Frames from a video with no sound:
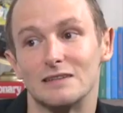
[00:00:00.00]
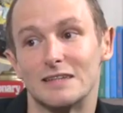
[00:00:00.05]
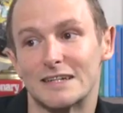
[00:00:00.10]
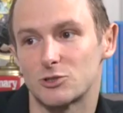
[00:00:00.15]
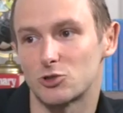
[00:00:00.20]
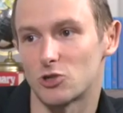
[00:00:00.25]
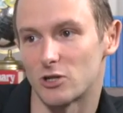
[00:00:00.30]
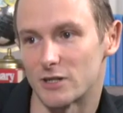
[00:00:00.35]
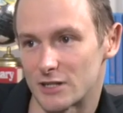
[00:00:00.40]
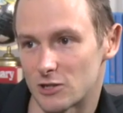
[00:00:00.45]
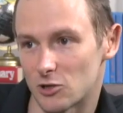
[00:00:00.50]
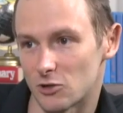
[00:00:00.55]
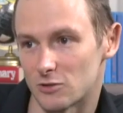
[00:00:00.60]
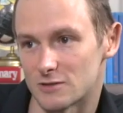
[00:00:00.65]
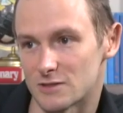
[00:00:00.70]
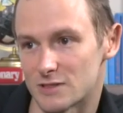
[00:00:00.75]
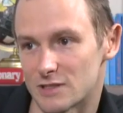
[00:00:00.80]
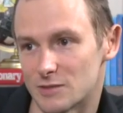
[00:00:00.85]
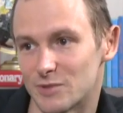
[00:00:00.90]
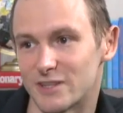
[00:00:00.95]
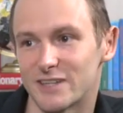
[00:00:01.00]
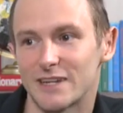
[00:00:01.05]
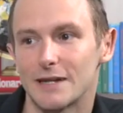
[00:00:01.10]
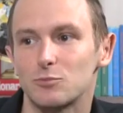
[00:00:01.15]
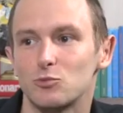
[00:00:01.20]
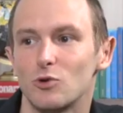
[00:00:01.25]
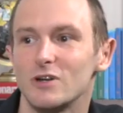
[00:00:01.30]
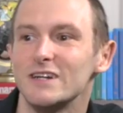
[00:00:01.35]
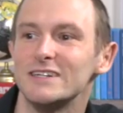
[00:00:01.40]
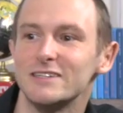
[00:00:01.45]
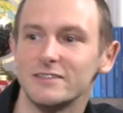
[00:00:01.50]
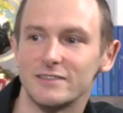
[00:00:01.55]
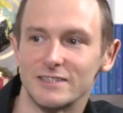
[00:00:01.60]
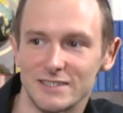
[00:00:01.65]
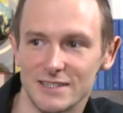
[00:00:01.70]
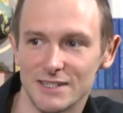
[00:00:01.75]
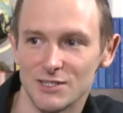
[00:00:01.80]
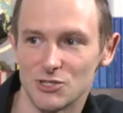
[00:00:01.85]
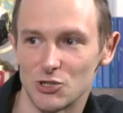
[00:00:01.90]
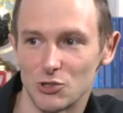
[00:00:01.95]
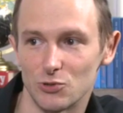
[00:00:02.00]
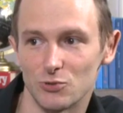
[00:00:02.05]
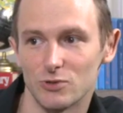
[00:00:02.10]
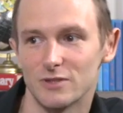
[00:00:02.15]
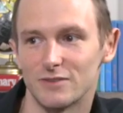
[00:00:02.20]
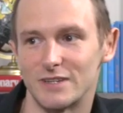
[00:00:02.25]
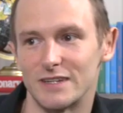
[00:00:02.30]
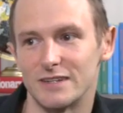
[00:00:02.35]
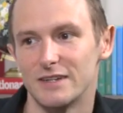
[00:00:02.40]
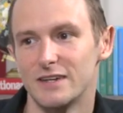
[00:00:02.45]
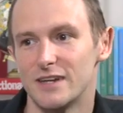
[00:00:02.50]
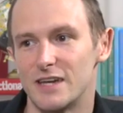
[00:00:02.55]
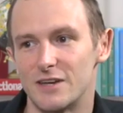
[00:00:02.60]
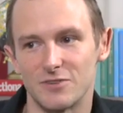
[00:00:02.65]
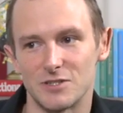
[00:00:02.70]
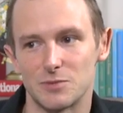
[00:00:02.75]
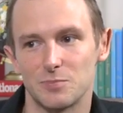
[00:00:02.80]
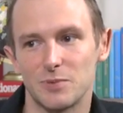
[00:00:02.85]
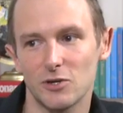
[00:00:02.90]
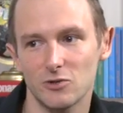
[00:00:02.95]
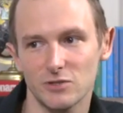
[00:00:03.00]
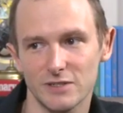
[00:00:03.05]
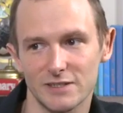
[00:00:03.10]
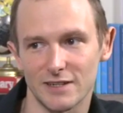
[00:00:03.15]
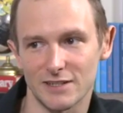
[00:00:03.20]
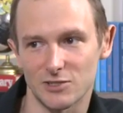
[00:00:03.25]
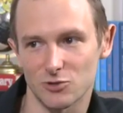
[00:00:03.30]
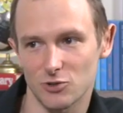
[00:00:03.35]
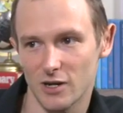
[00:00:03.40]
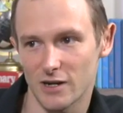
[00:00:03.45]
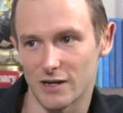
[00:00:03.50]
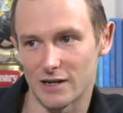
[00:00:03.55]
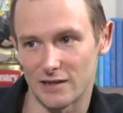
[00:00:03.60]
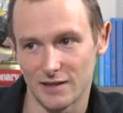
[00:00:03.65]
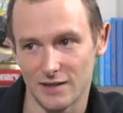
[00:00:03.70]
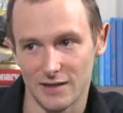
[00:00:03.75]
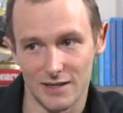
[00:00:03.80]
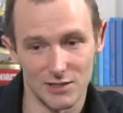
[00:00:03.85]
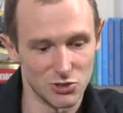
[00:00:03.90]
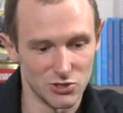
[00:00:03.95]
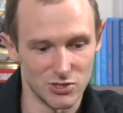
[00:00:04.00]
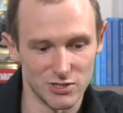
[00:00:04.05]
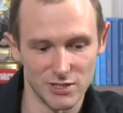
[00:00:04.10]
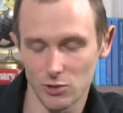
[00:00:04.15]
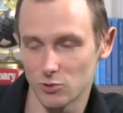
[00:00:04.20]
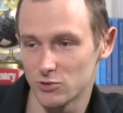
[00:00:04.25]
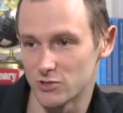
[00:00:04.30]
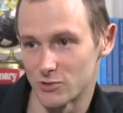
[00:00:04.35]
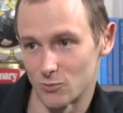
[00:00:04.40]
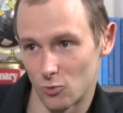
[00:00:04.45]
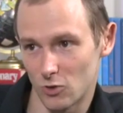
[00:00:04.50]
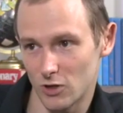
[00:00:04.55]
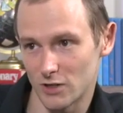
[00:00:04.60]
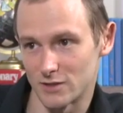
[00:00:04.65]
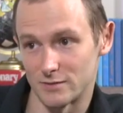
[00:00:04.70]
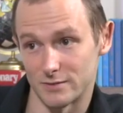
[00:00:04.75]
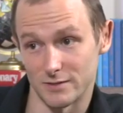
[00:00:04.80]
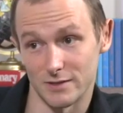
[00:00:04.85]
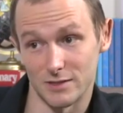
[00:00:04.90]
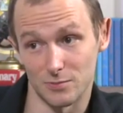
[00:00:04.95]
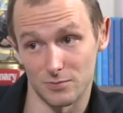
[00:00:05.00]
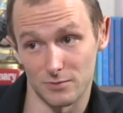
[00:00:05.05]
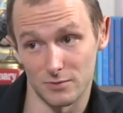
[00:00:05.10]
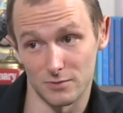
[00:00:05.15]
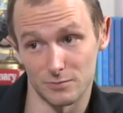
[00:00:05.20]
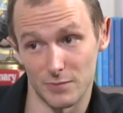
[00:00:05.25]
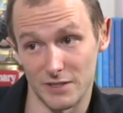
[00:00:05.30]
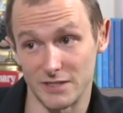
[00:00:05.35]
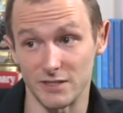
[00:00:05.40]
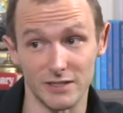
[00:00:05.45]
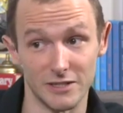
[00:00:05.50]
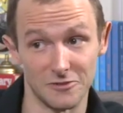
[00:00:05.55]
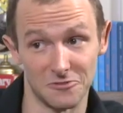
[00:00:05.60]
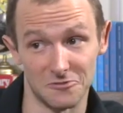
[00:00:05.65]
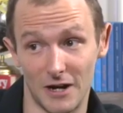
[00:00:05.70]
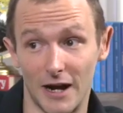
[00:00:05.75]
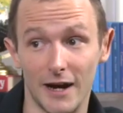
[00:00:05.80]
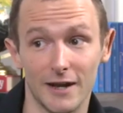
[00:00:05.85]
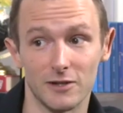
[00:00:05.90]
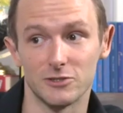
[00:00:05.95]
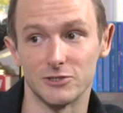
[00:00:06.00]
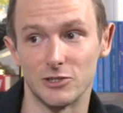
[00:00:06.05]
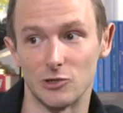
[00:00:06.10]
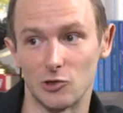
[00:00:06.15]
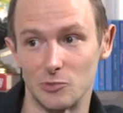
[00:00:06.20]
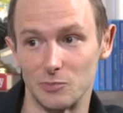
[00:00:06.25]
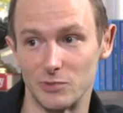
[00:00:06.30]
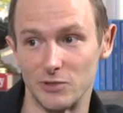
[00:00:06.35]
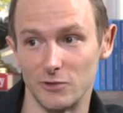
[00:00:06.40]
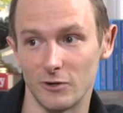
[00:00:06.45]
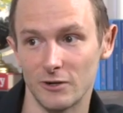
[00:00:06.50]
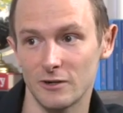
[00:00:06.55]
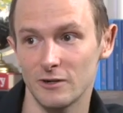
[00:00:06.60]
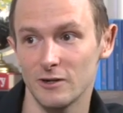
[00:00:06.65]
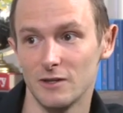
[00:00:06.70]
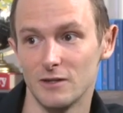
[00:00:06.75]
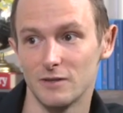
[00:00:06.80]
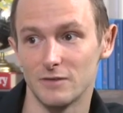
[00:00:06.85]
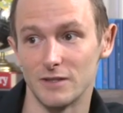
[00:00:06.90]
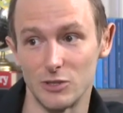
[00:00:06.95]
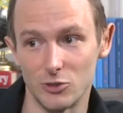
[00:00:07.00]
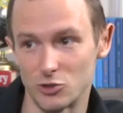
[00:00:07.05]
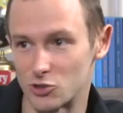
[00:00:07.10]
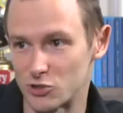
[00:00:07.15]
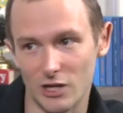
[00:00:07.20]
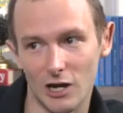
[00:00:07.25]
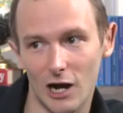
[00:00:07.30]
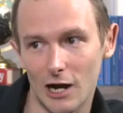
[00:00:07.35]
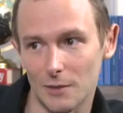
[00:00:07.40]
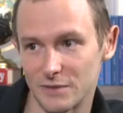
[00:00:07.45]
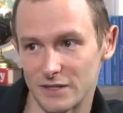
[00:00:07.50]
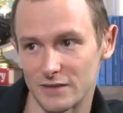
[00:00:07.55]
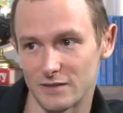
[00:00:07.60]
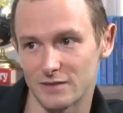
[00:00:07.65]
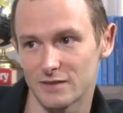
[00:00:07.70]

an electronic currency, but they kept running into this issue that if it's purely electronic, it's just zeros and ones. It's basically a file on your computer, and you can just copy